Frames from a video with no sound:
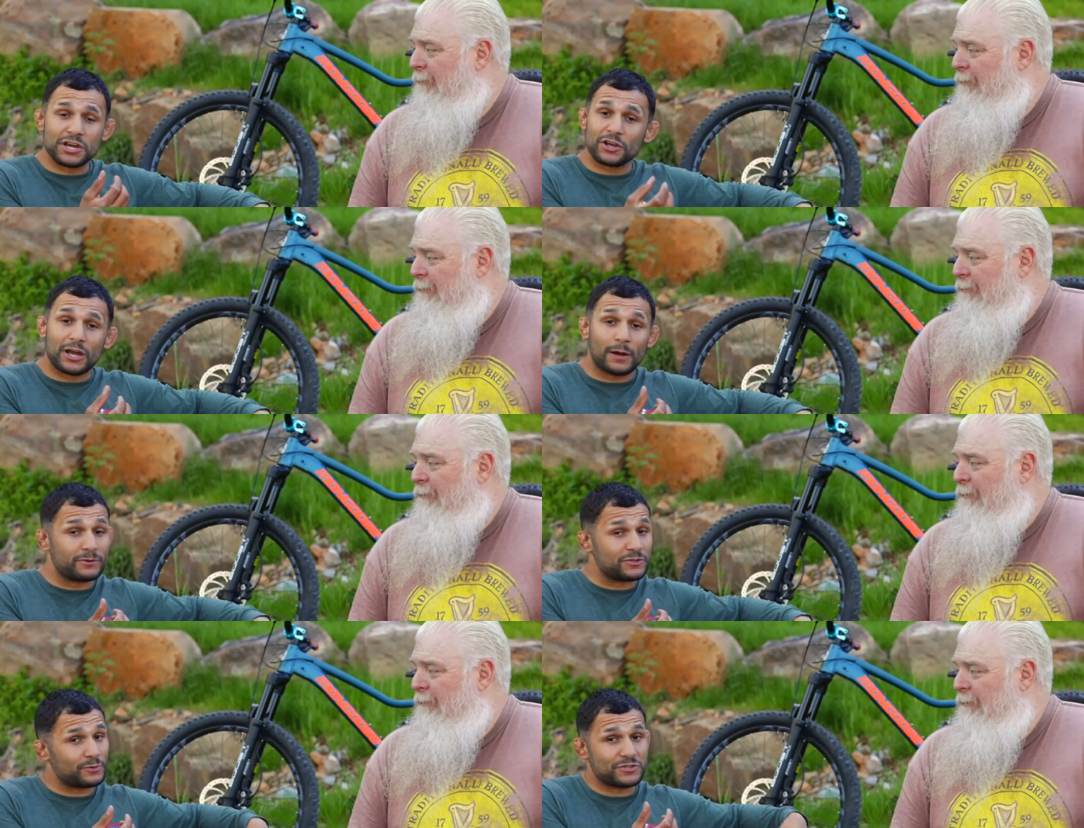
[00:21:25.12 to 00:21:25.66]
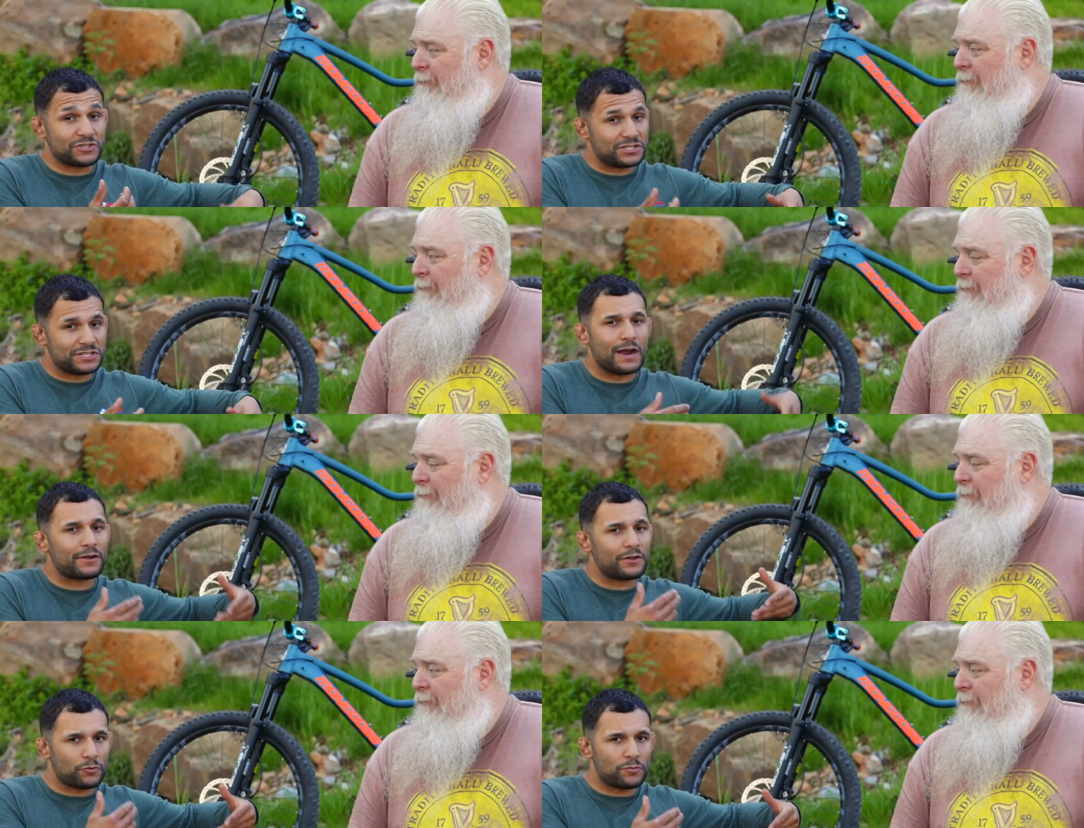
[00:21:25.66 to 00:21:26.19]
Speaker 1: here, a couple switches
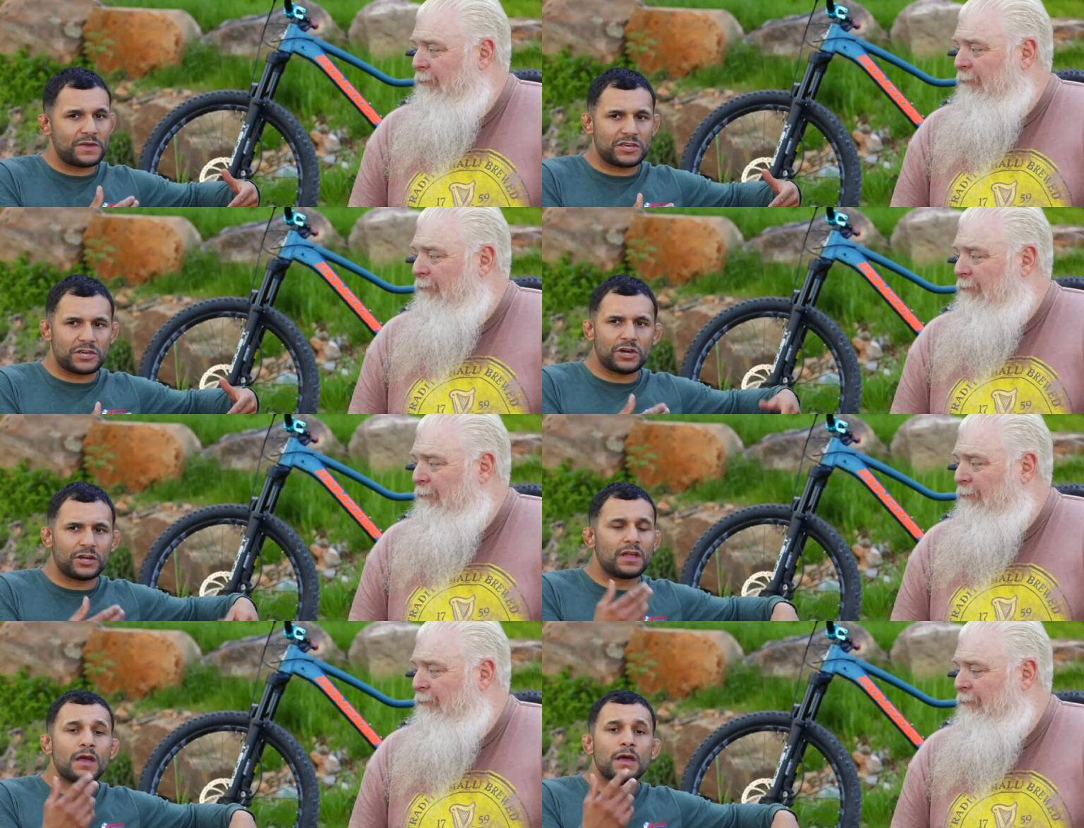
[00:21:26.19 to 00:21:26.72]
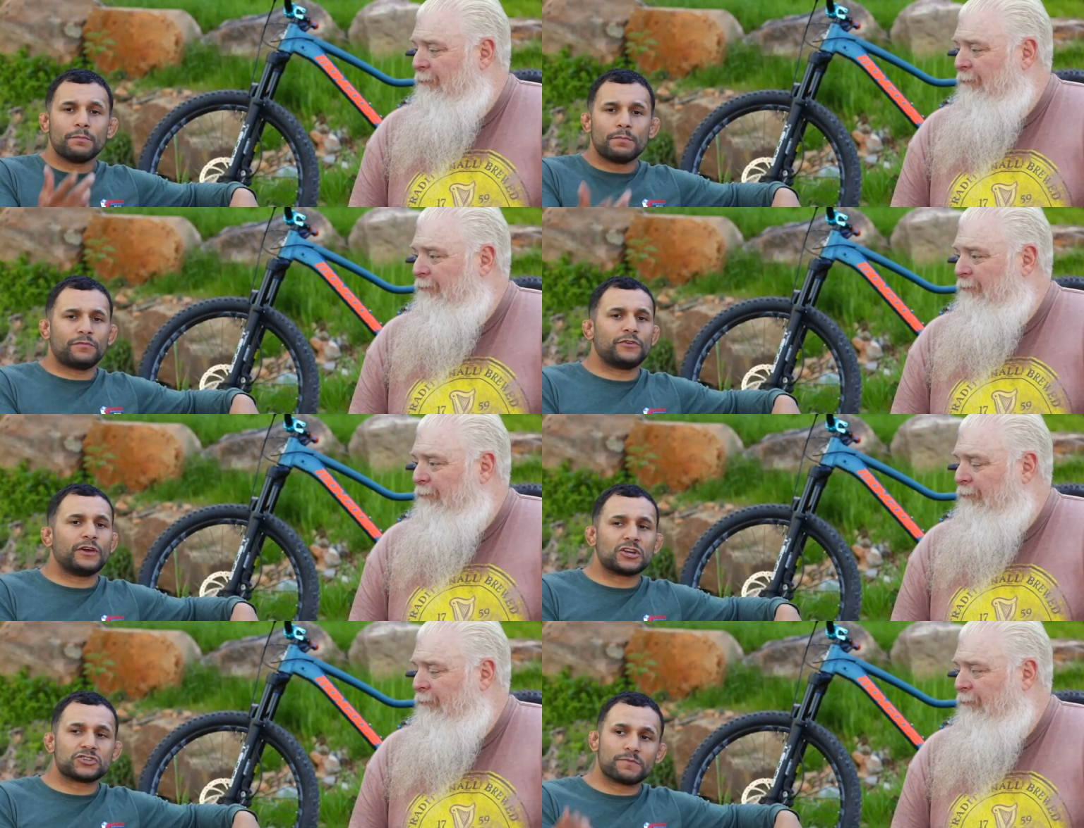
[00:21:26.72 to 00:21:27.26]
there, and it would be good. But if
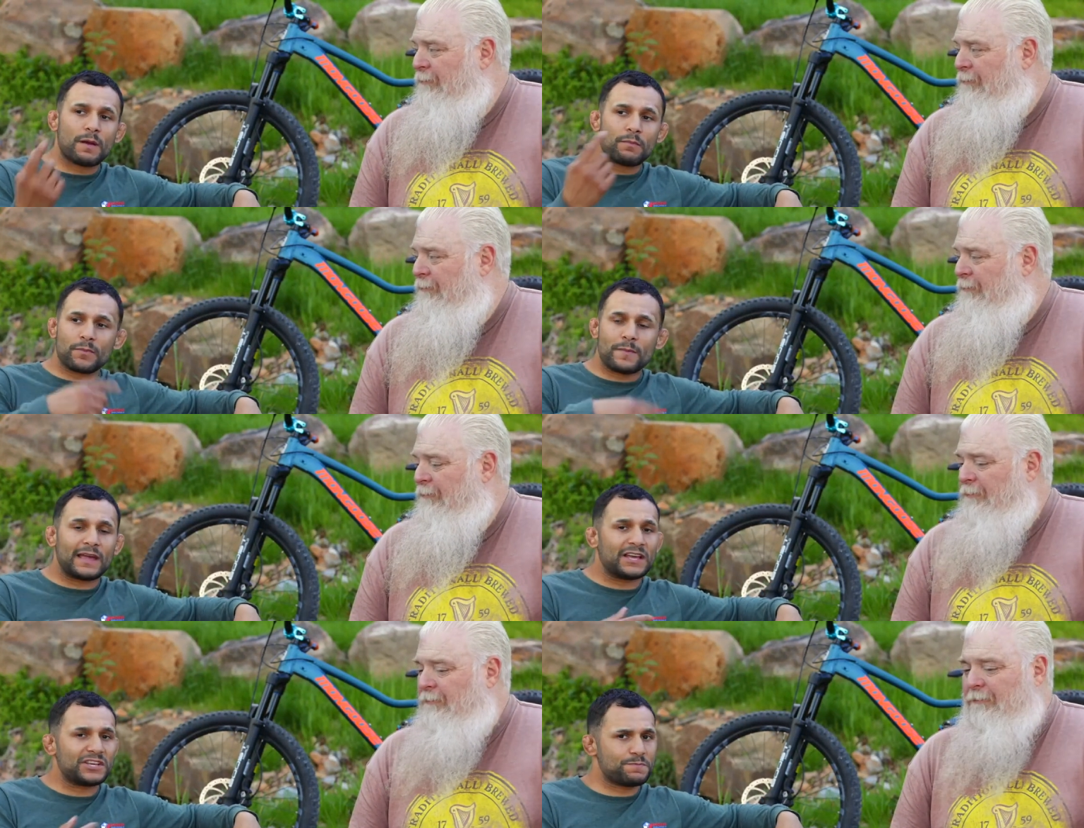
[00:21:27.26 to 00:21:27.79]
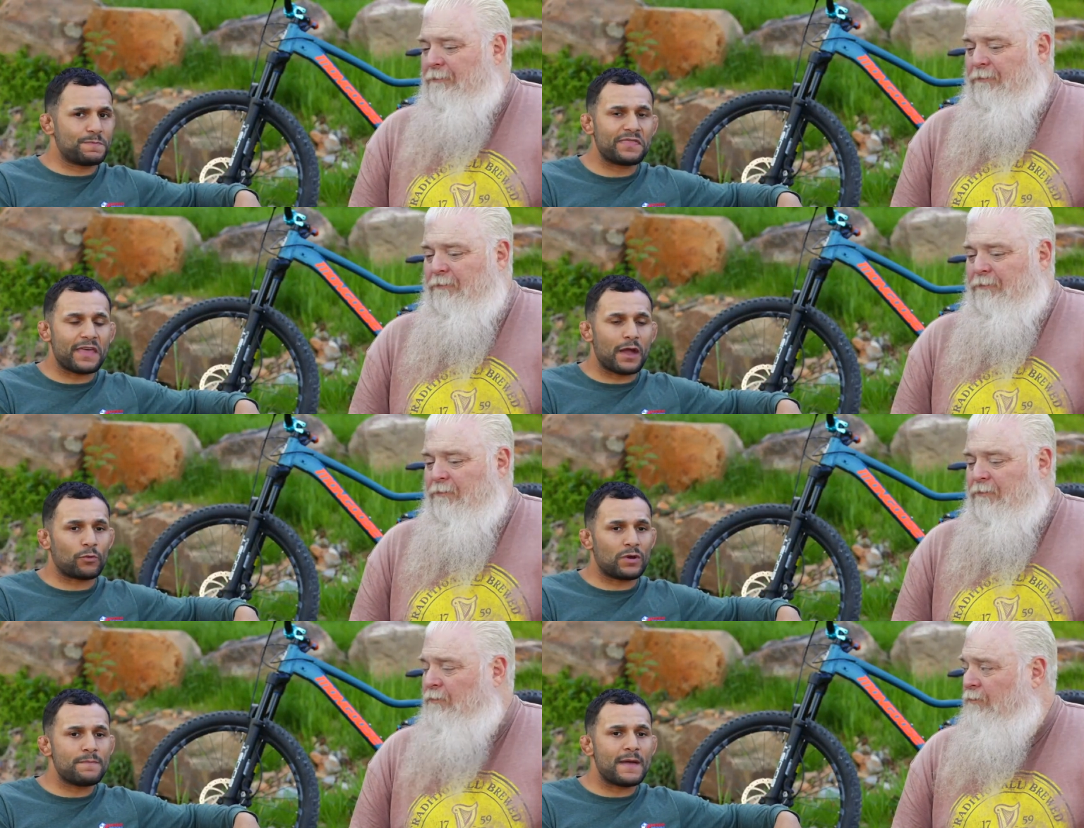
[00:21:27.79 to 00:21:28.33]
you guys remember, man, I sped
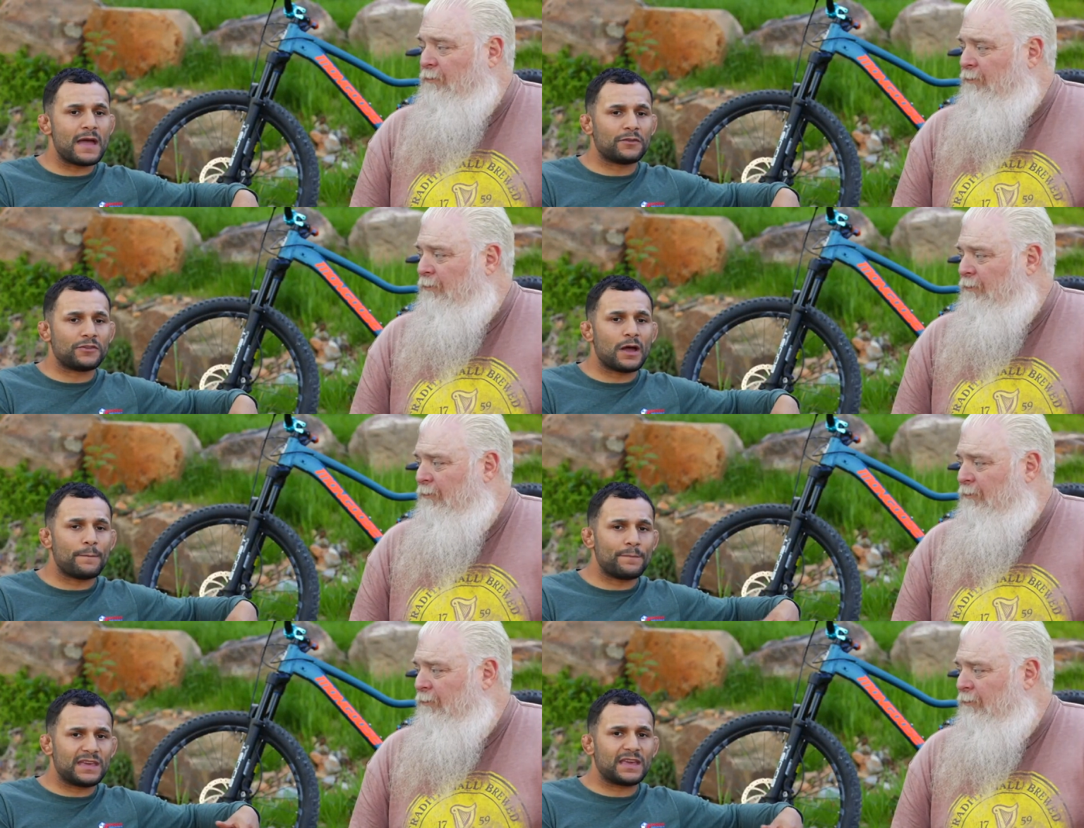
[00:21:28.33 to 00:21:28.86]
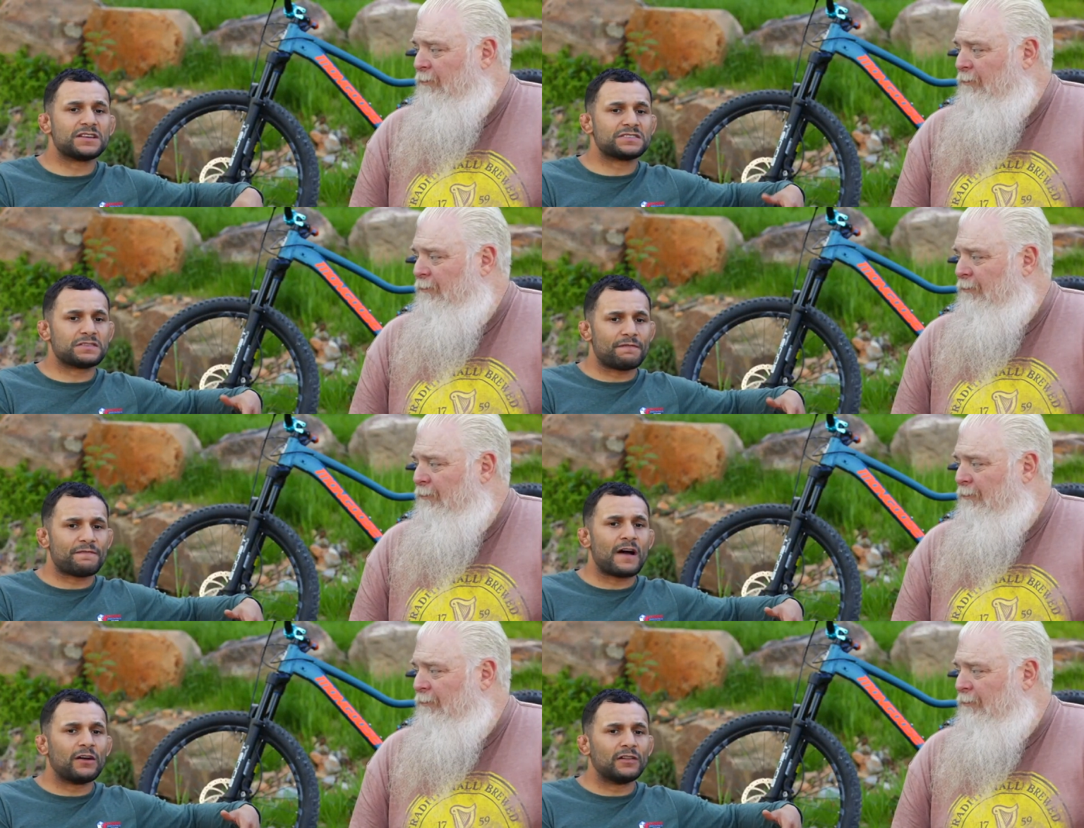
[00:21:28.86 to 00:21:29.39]
that rebound up because it
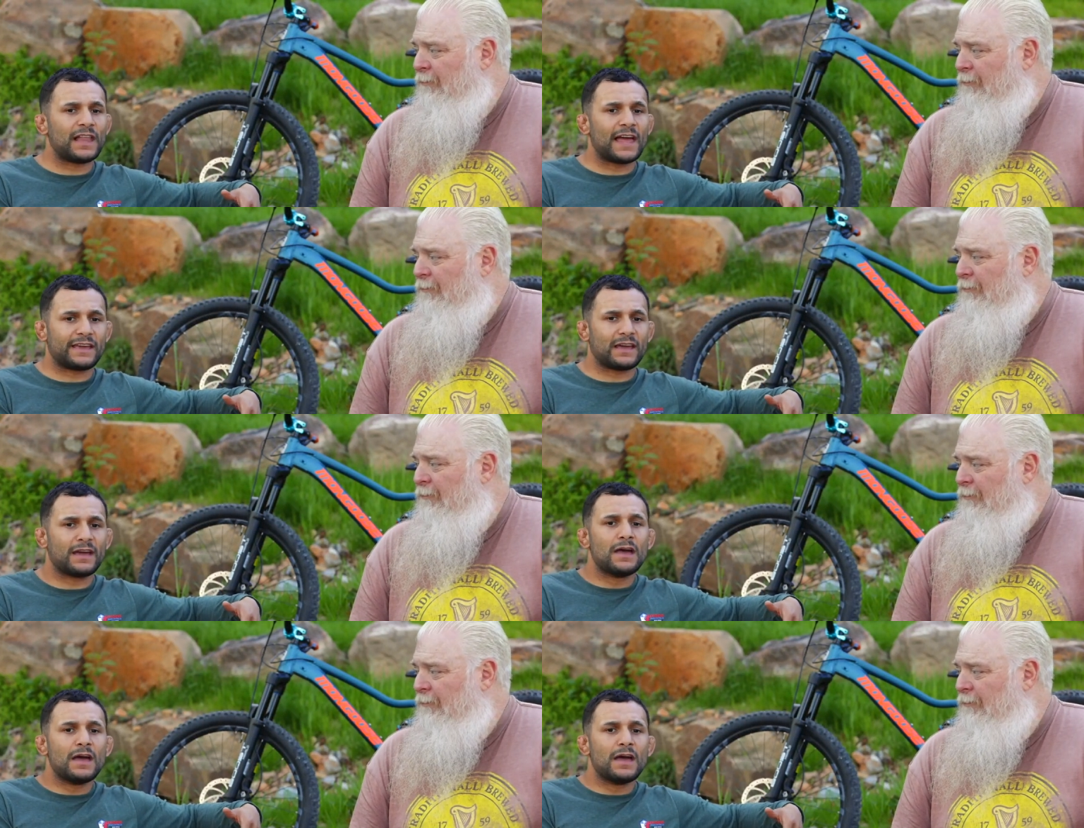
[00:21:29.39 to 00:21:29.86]
felt like